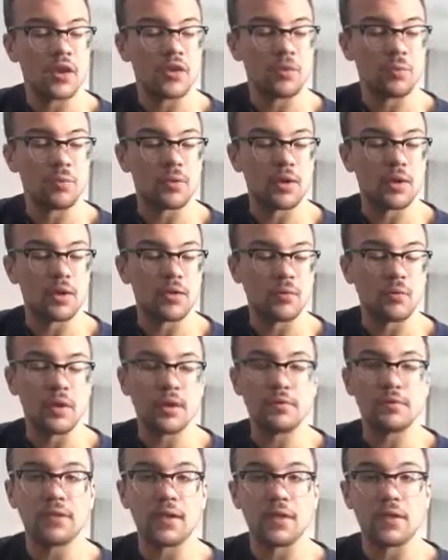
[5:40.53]
You're putting your
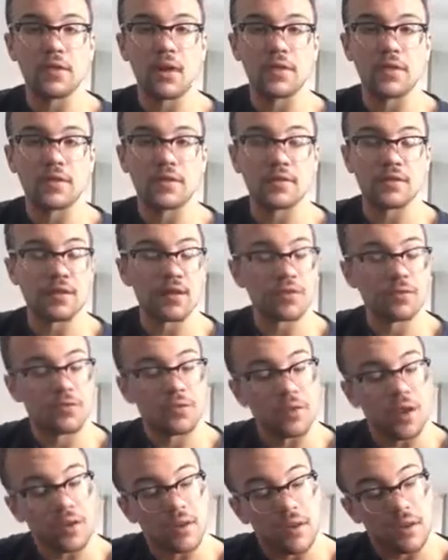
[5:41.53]
ring finger on the 6th
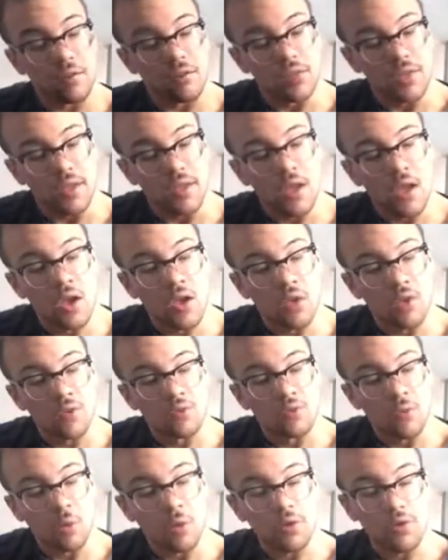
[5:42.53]
fret of the
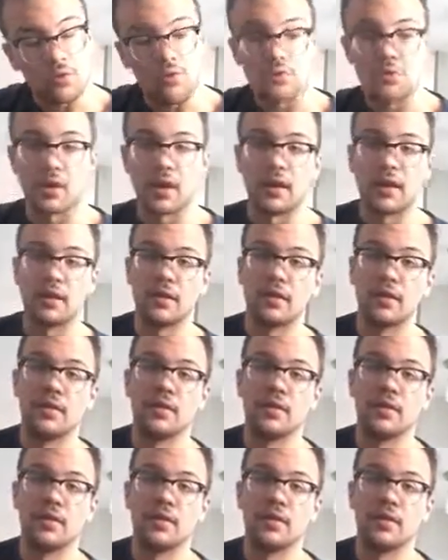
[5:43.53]
4th string.